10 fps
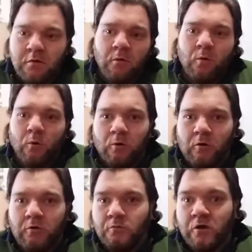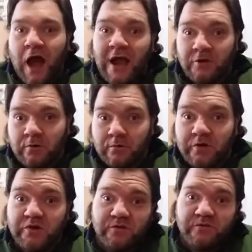or what I
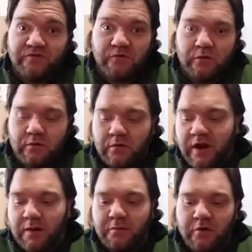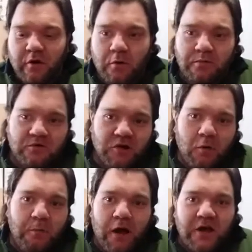normally do for hamburger helpers,
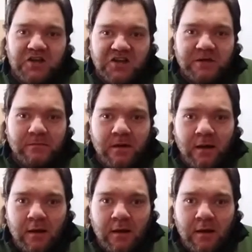I'll buy a cheap